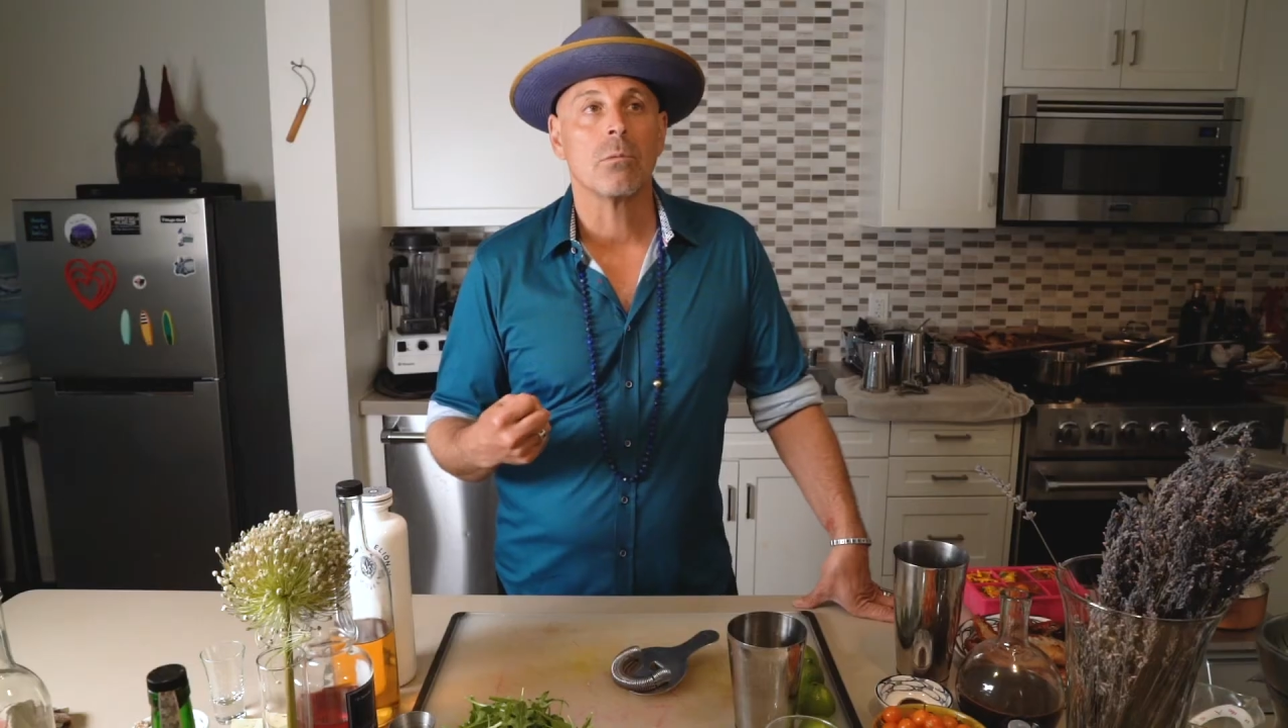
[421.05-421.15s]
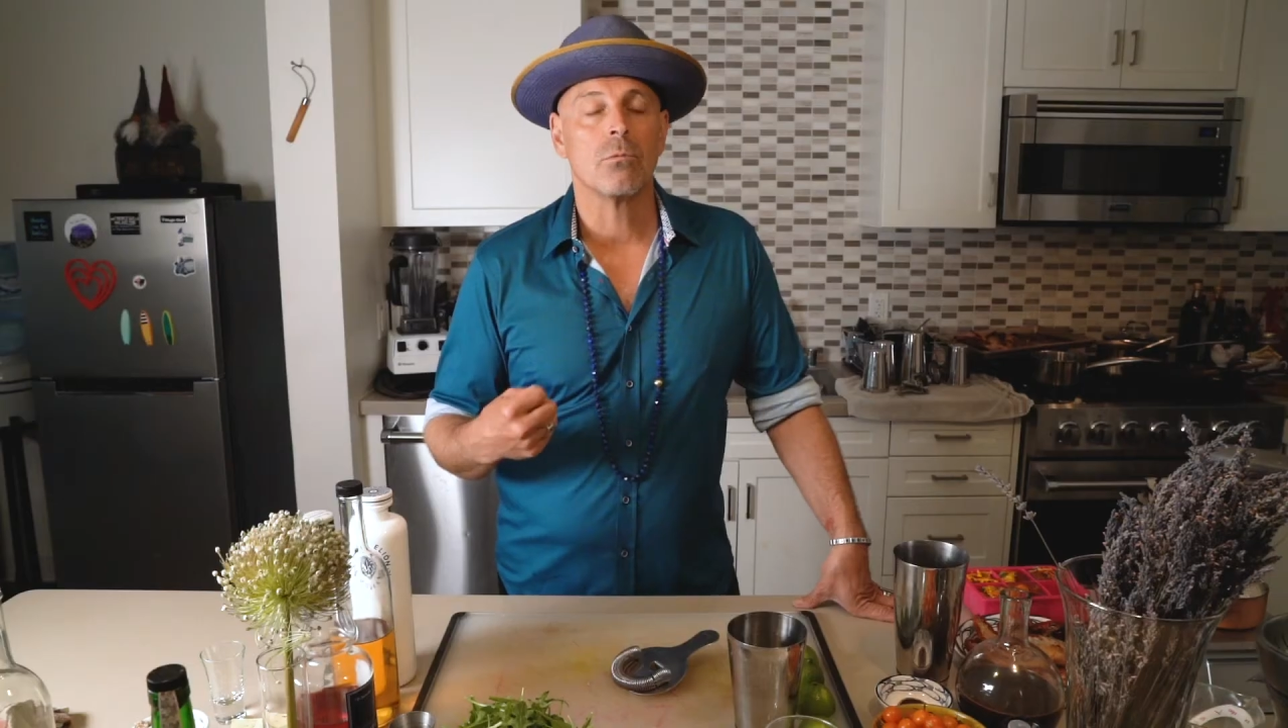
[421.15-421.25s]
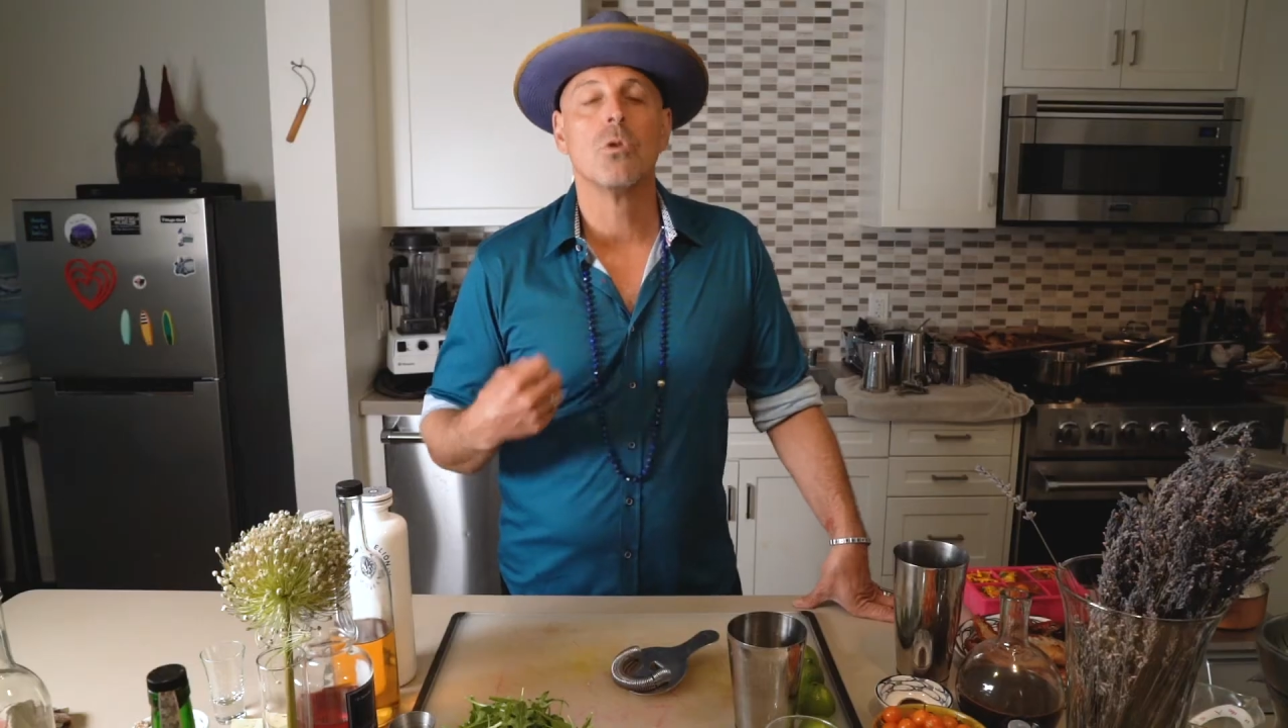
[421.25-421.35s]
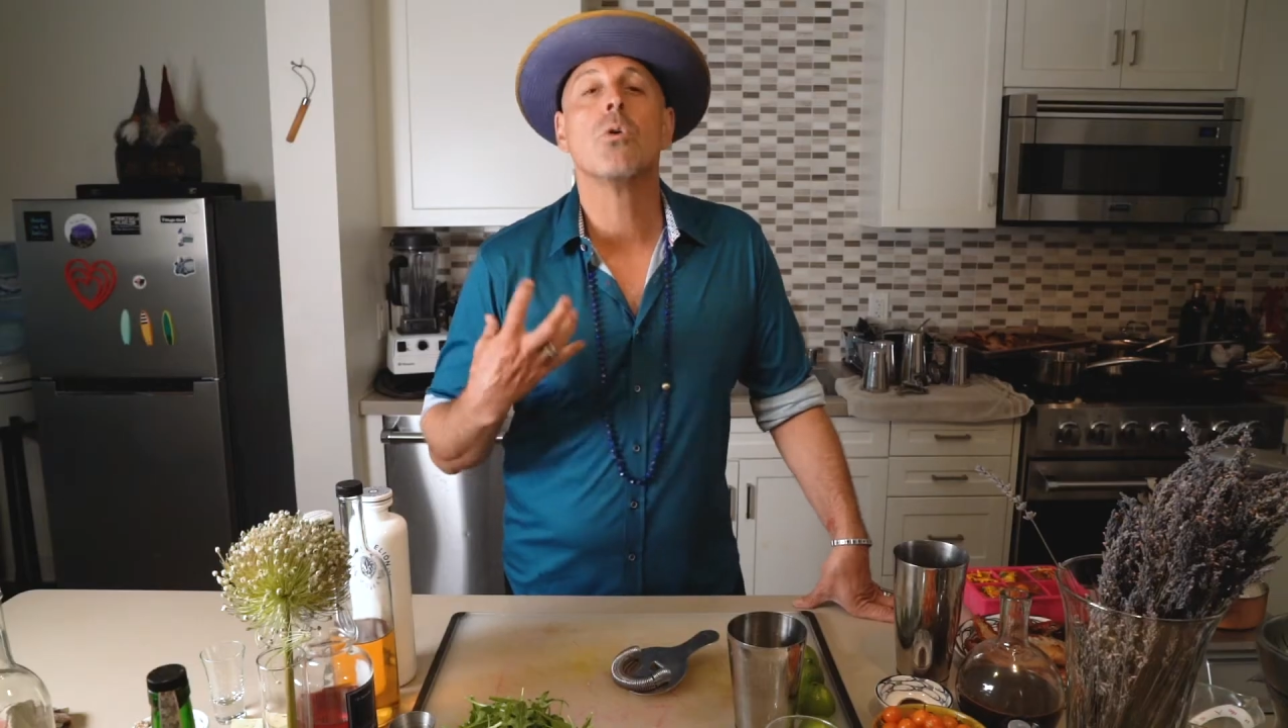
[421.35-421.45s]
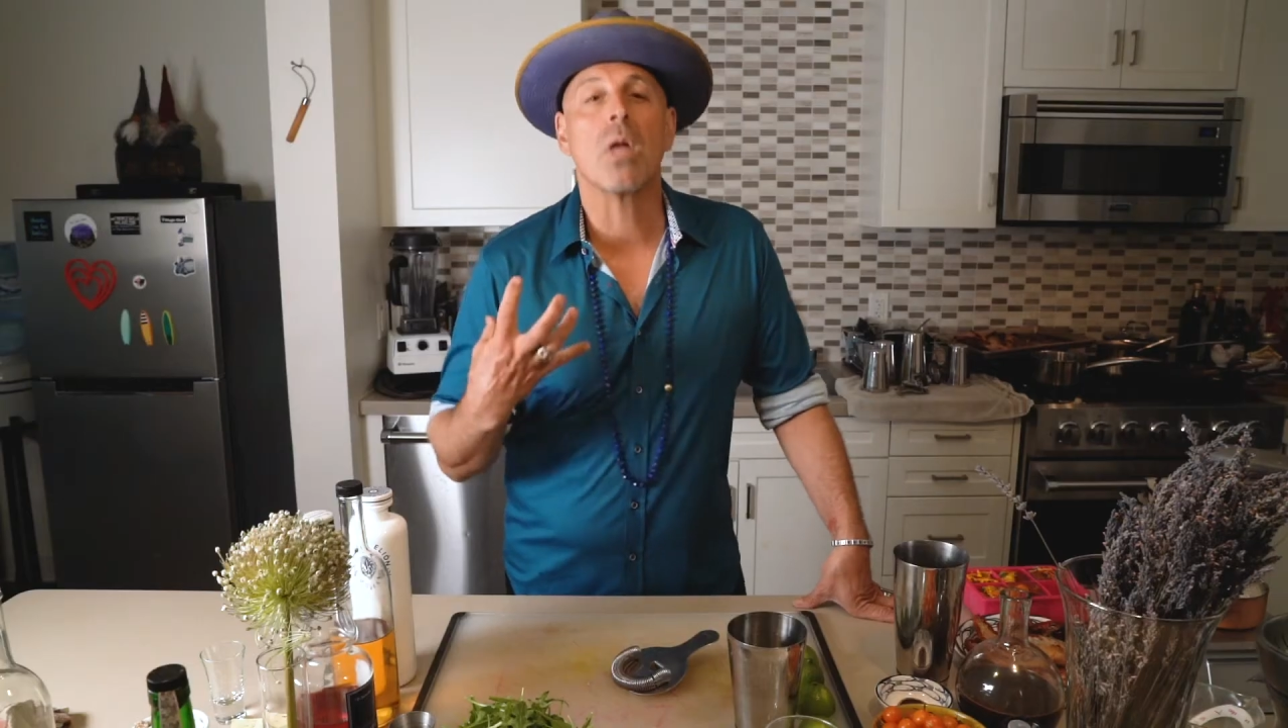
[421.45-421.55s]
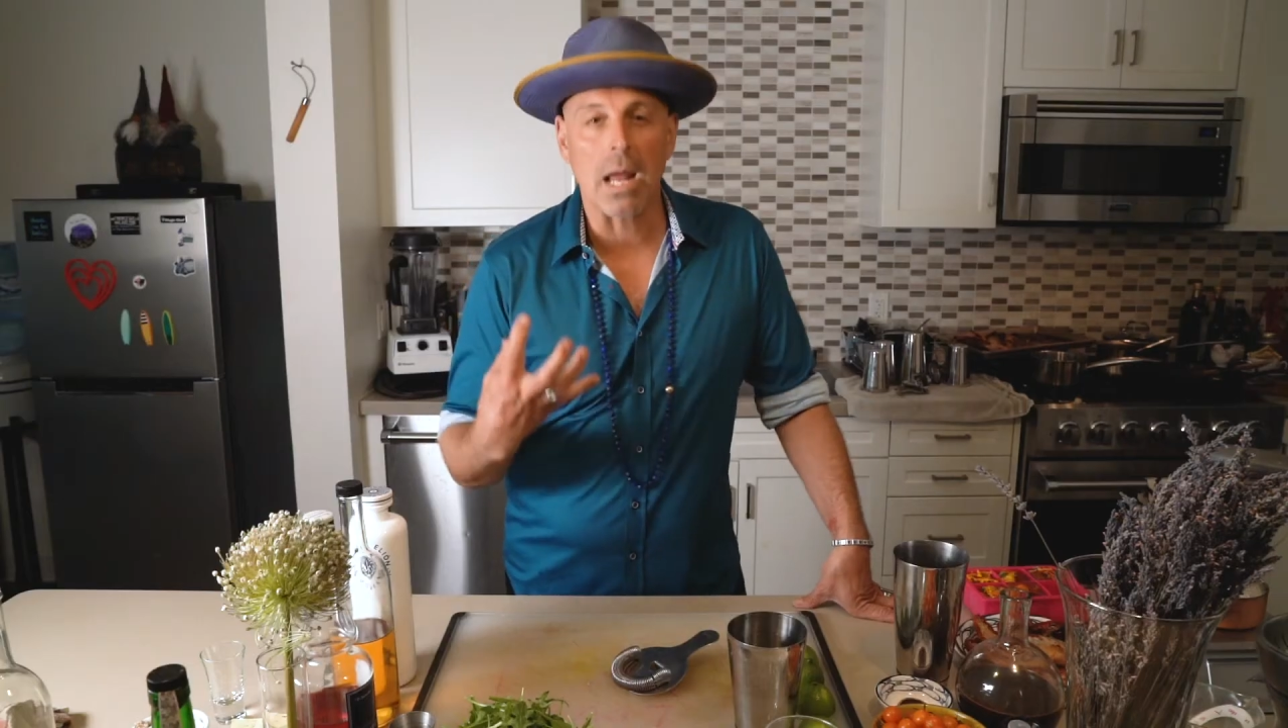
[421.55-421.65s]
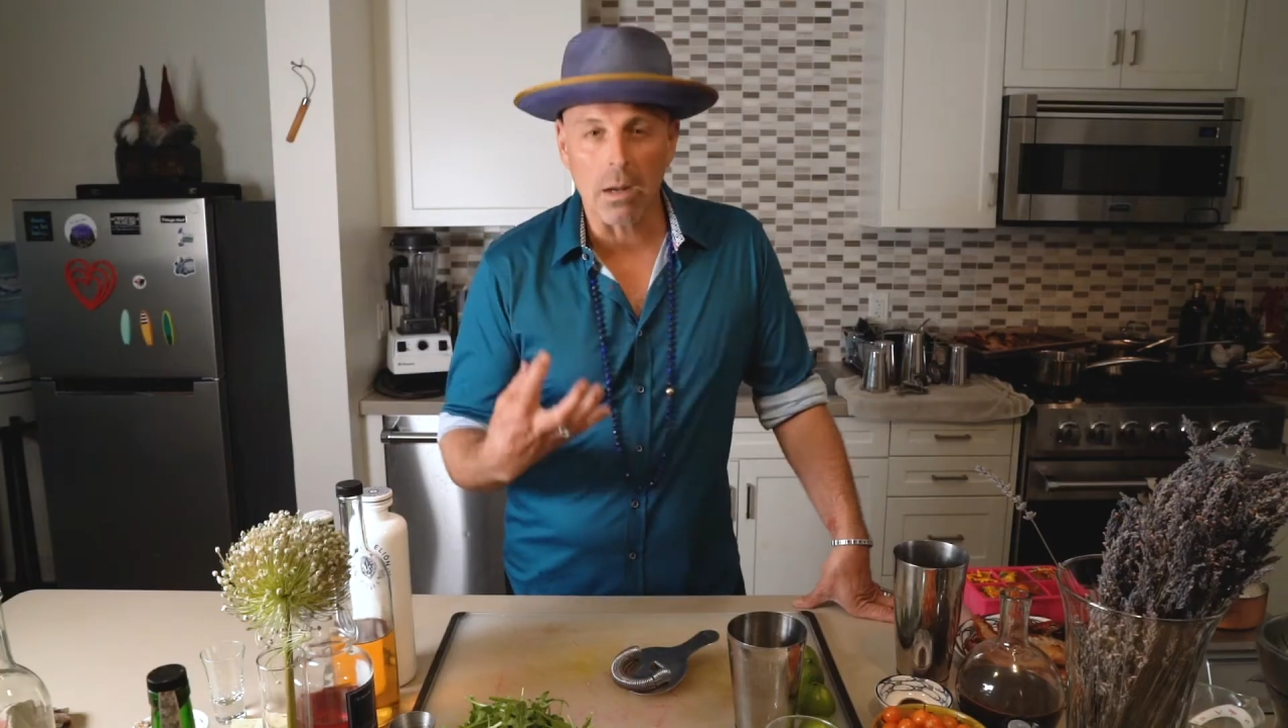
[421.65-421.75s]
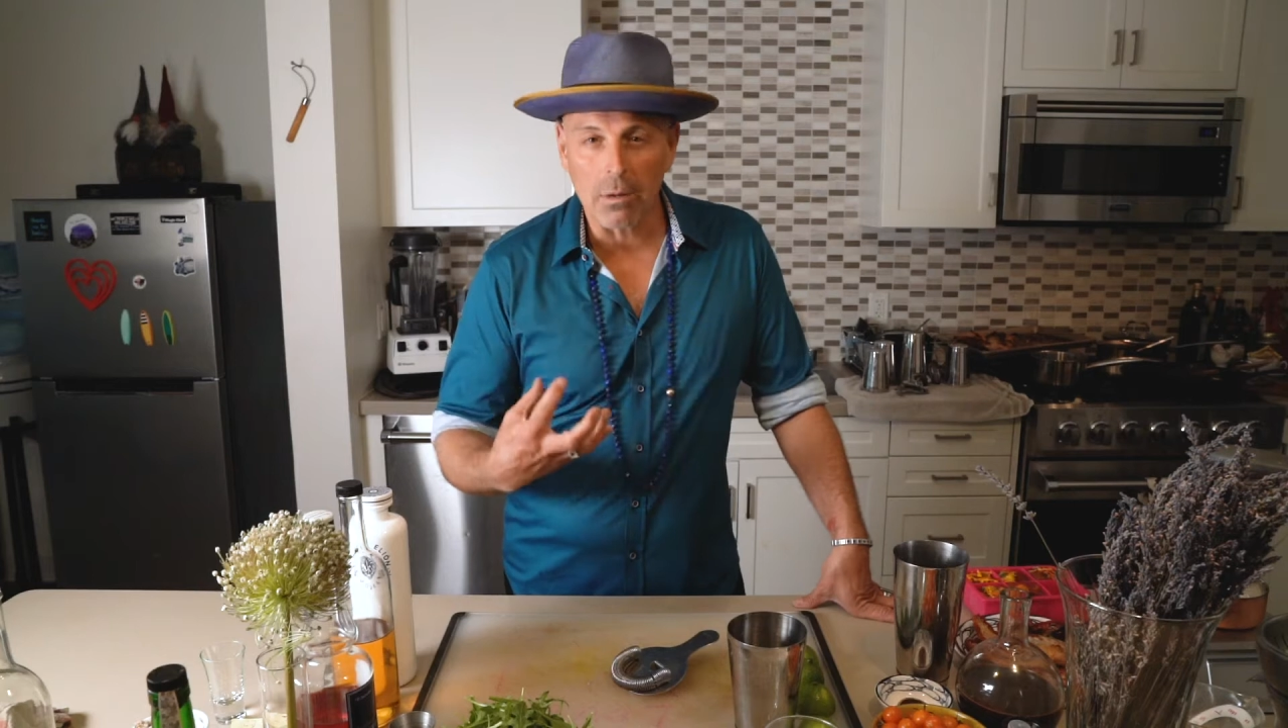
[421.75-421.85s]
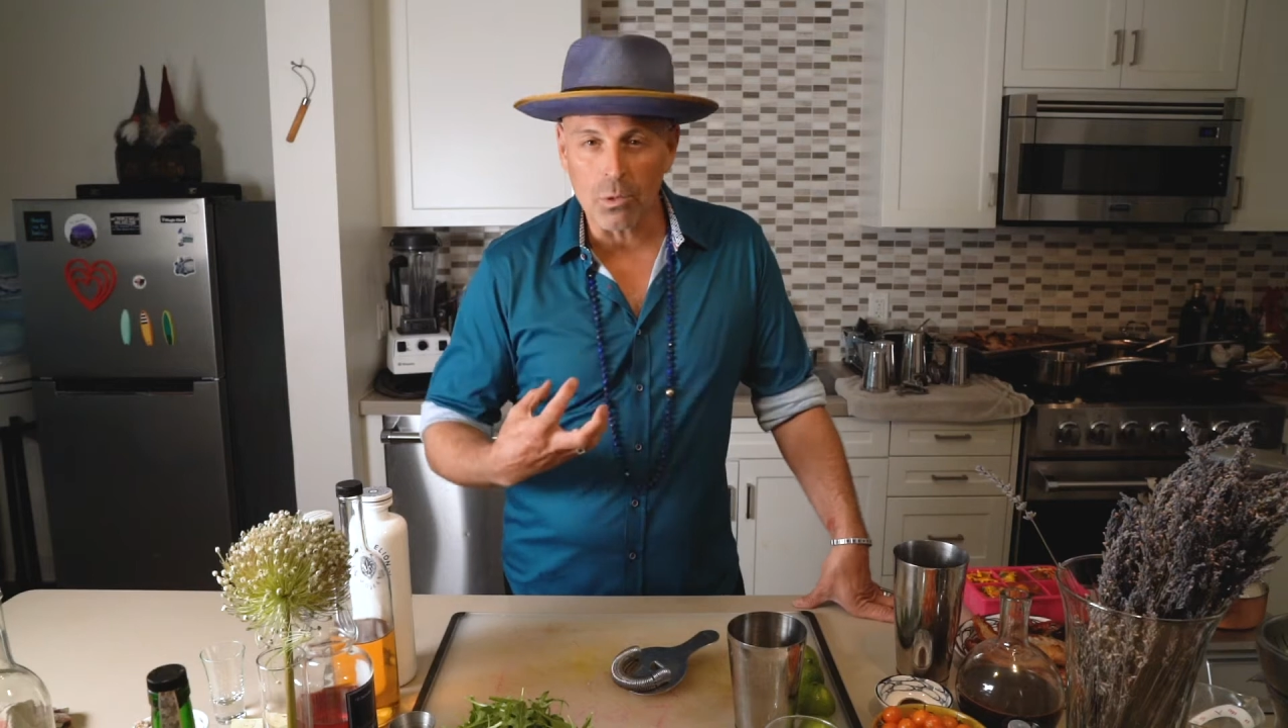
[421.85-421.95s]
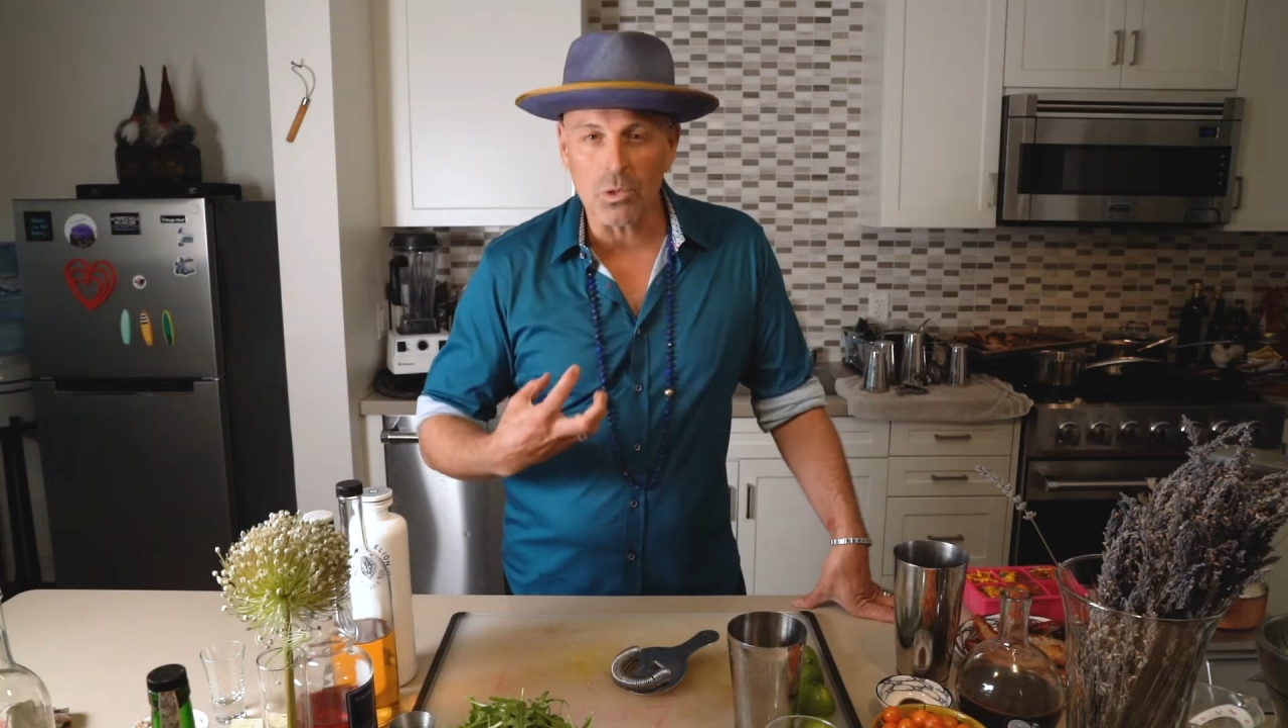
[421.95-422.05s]
knew that
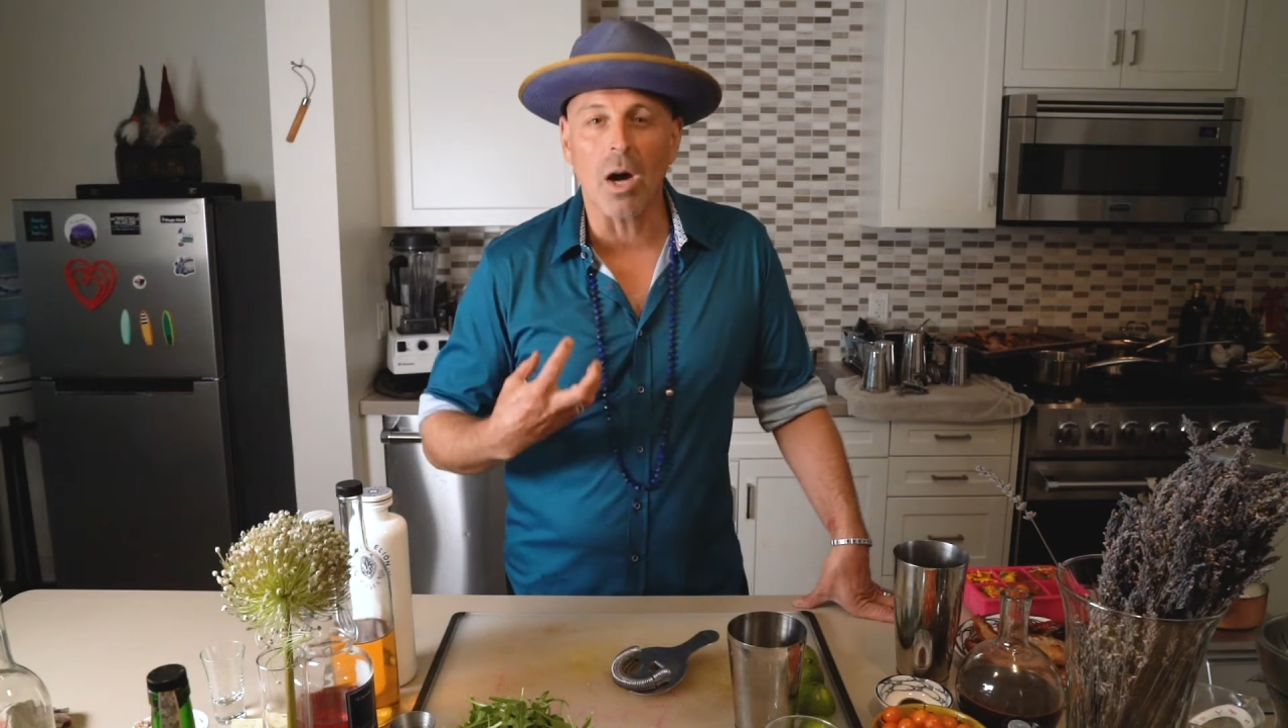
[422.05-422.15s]
I was